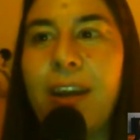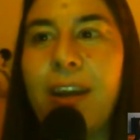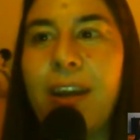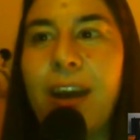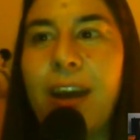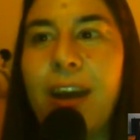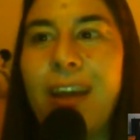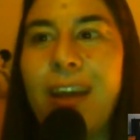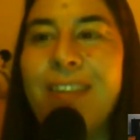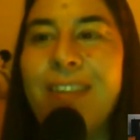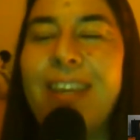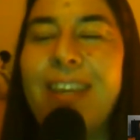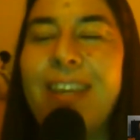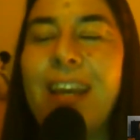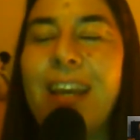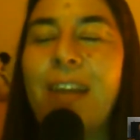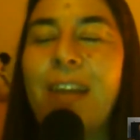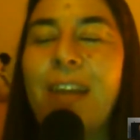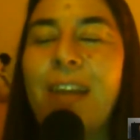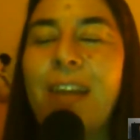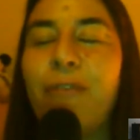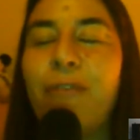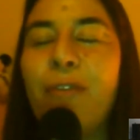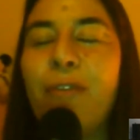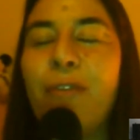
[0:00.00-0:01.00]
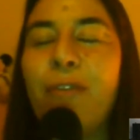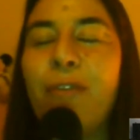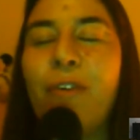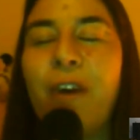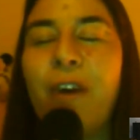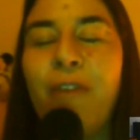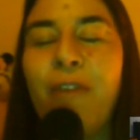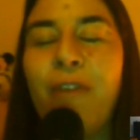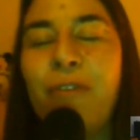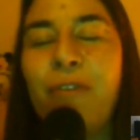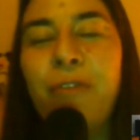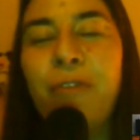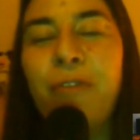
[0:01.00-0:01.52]
I think, kind of a
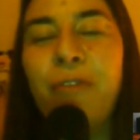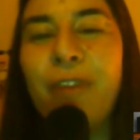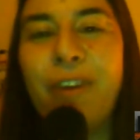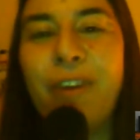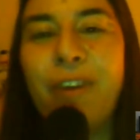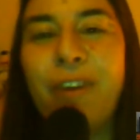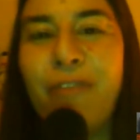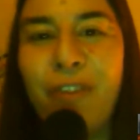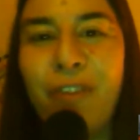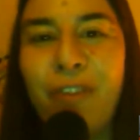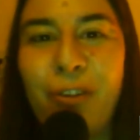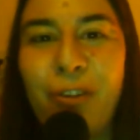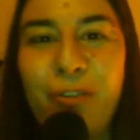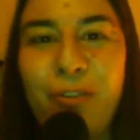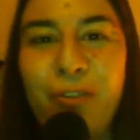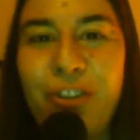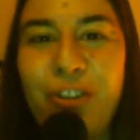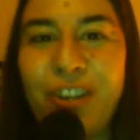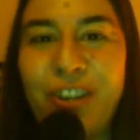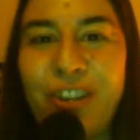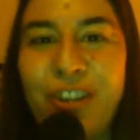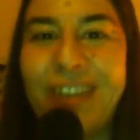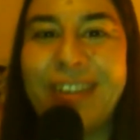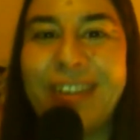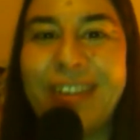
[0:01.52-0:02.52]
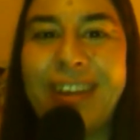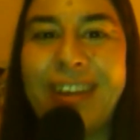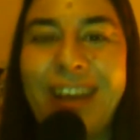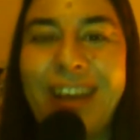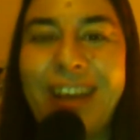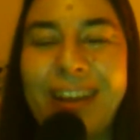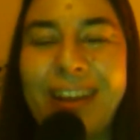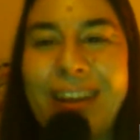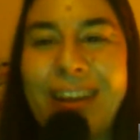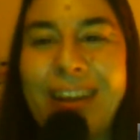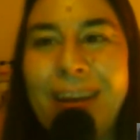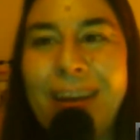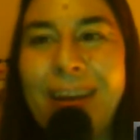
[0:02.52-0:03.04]
revolution
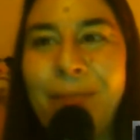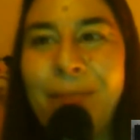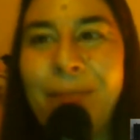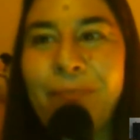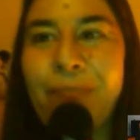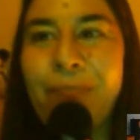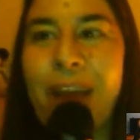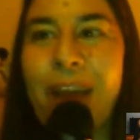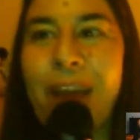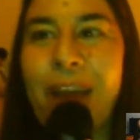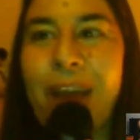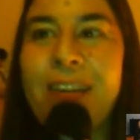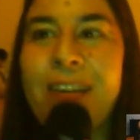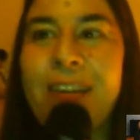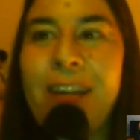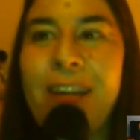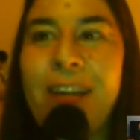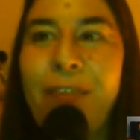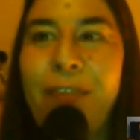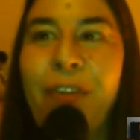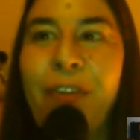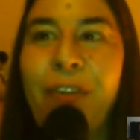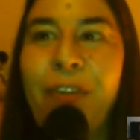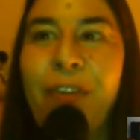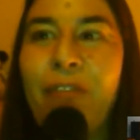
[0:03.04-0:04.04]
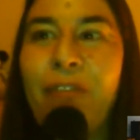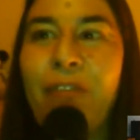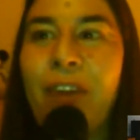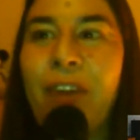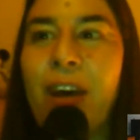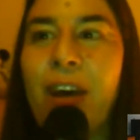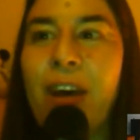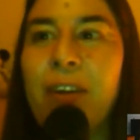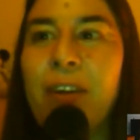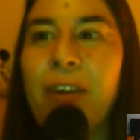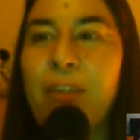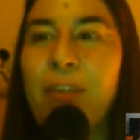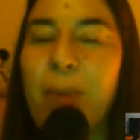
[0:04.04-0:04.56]
at the level
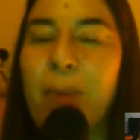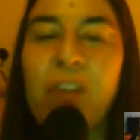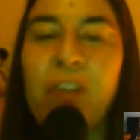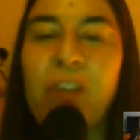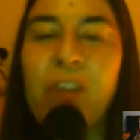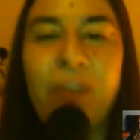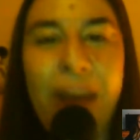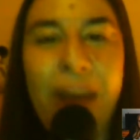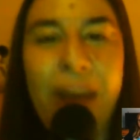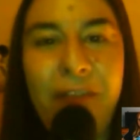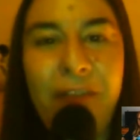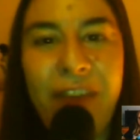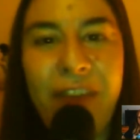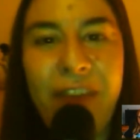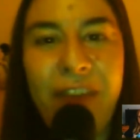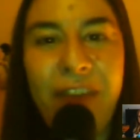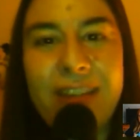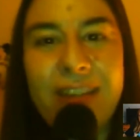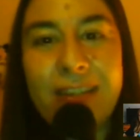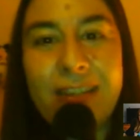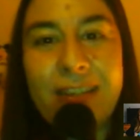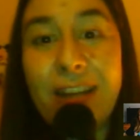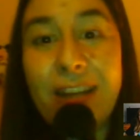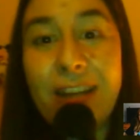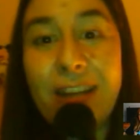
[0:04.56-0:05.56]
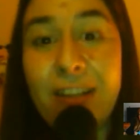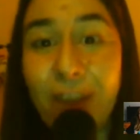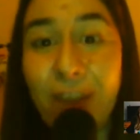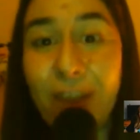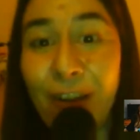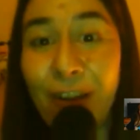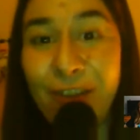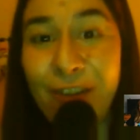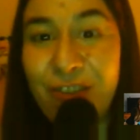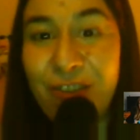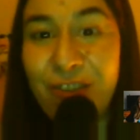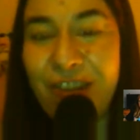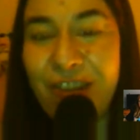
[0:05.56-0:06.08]
of special effects and
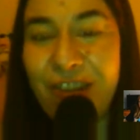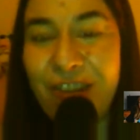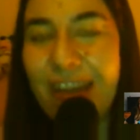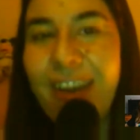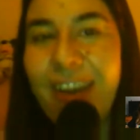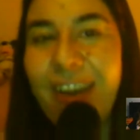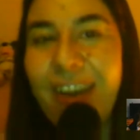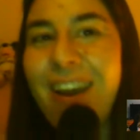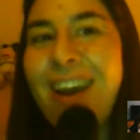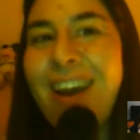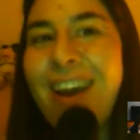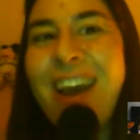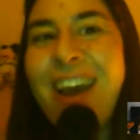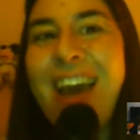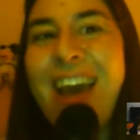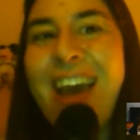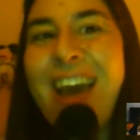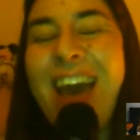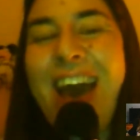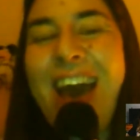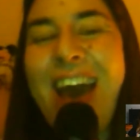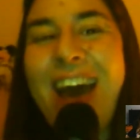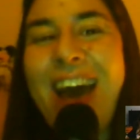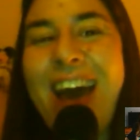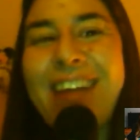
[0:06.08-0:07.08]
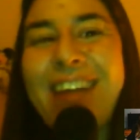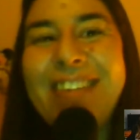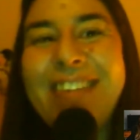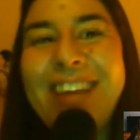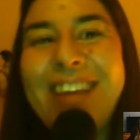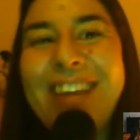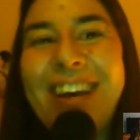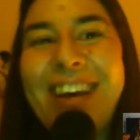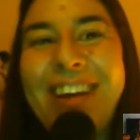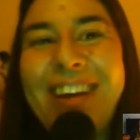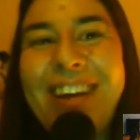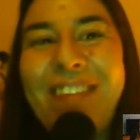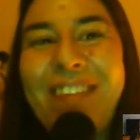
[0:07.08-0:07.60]
technology. And
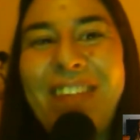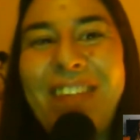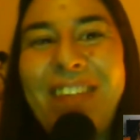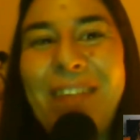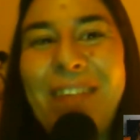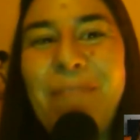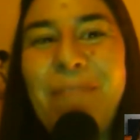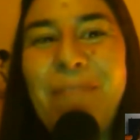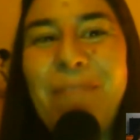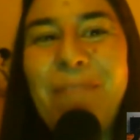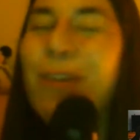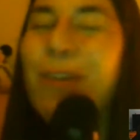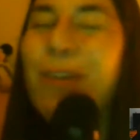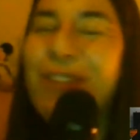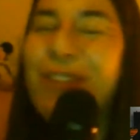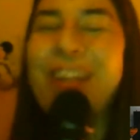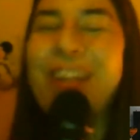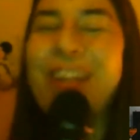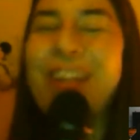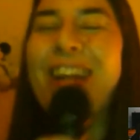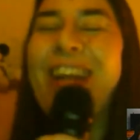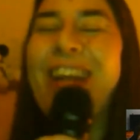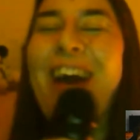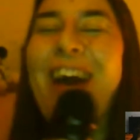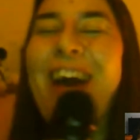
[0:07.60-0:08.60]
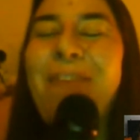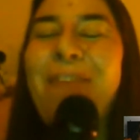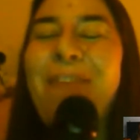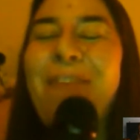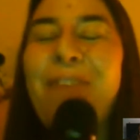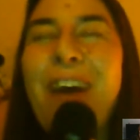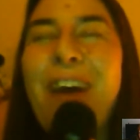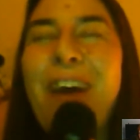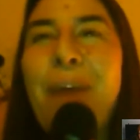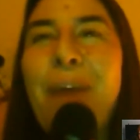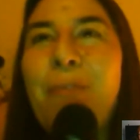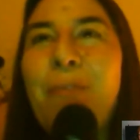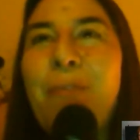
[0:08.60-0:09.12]
personally,
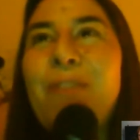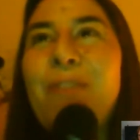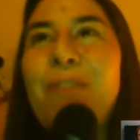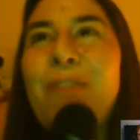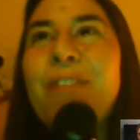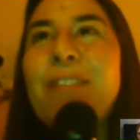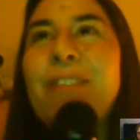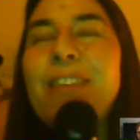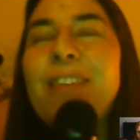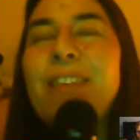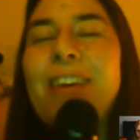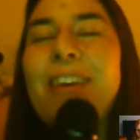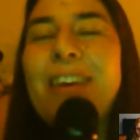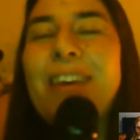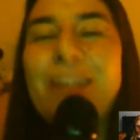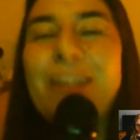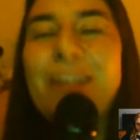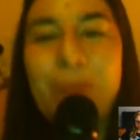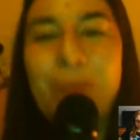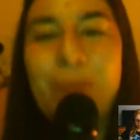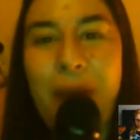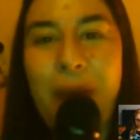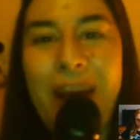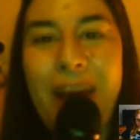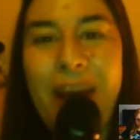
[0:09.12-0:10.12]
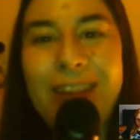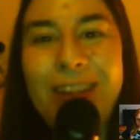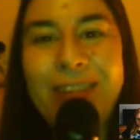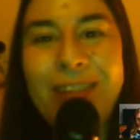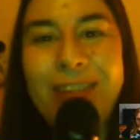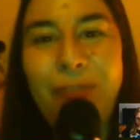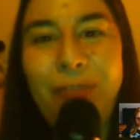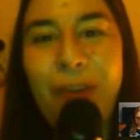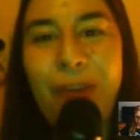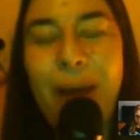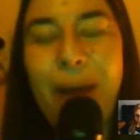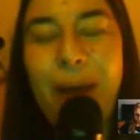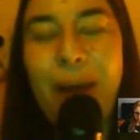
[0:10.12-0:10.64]
I would expect
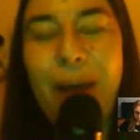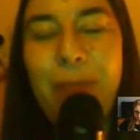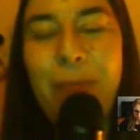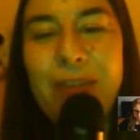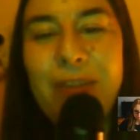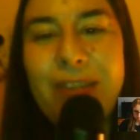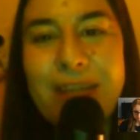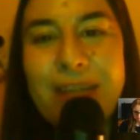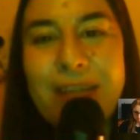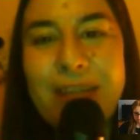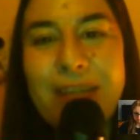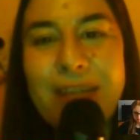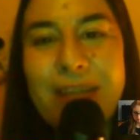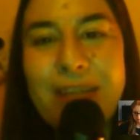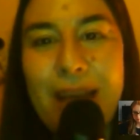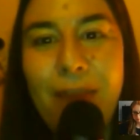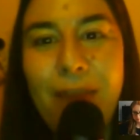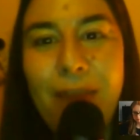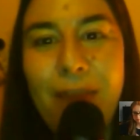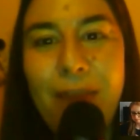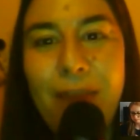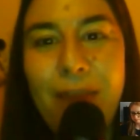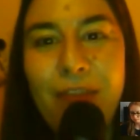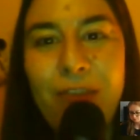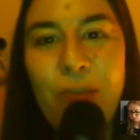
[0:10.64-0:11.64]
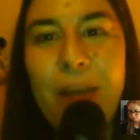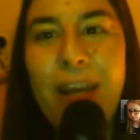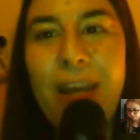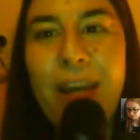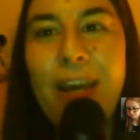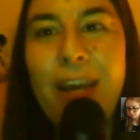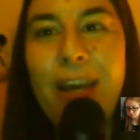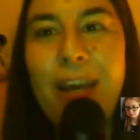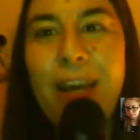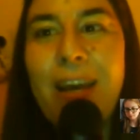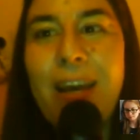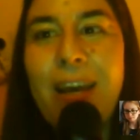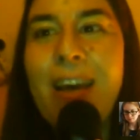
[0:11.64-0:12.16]
for episode 7 to
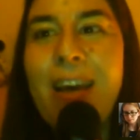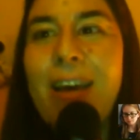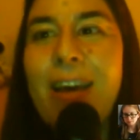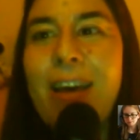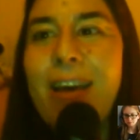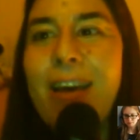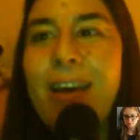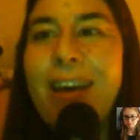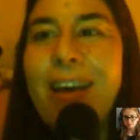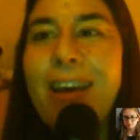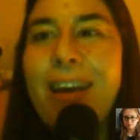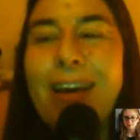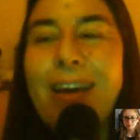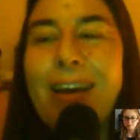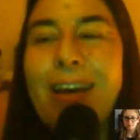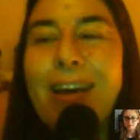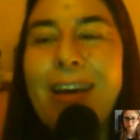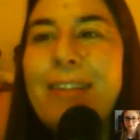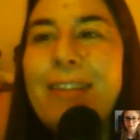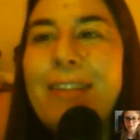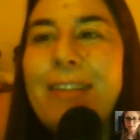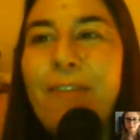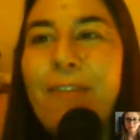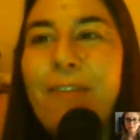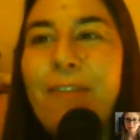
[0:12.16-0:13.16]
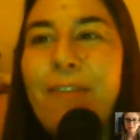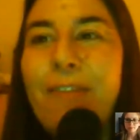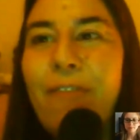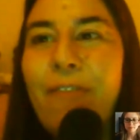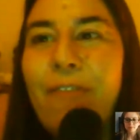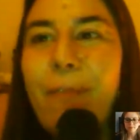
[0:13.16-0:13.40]
be a kind of